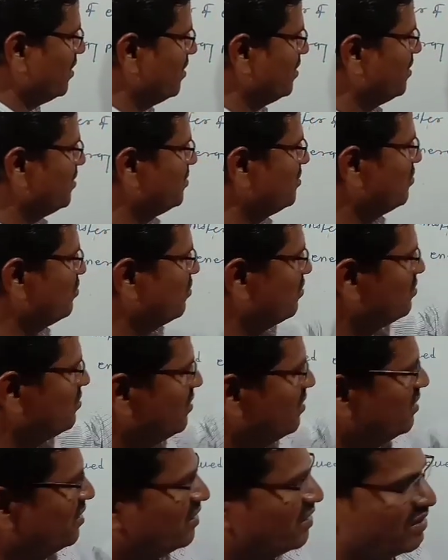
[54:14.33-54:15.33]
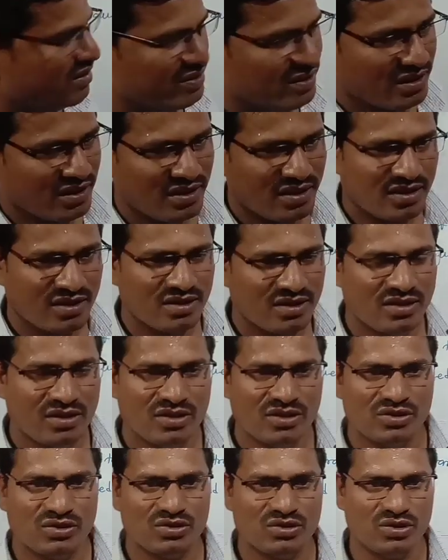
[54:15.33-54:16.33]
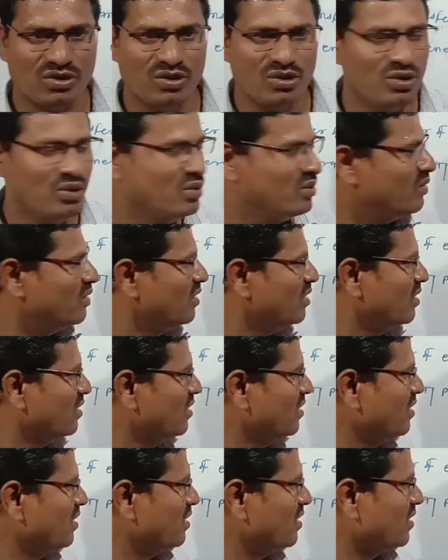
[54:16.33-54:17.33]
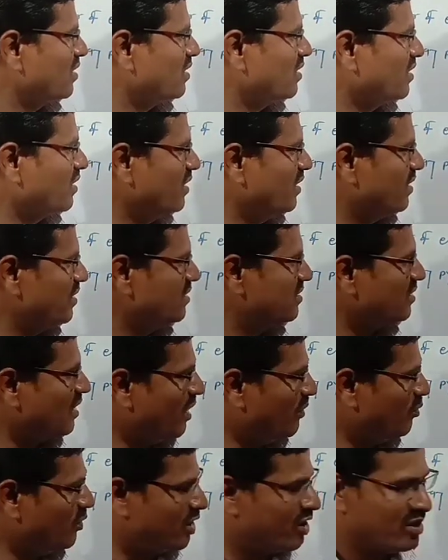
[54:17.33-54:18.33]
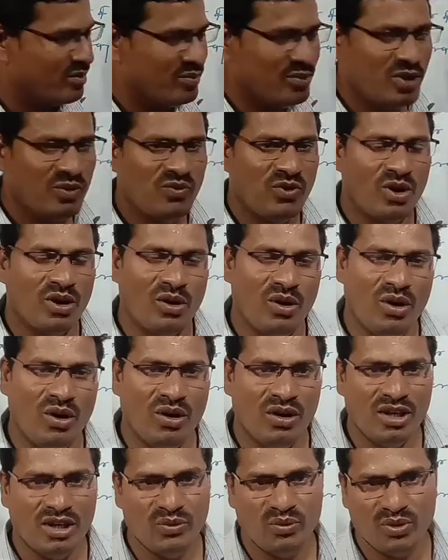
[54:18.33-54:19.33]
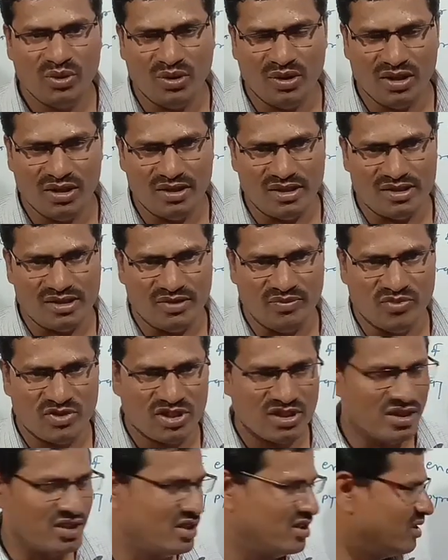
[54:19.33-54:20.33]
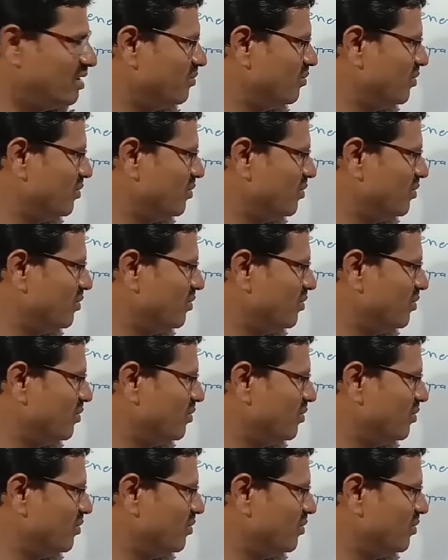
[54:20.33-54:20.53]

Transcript: energy goes on decreasing. So it is applicable for all living organisms. And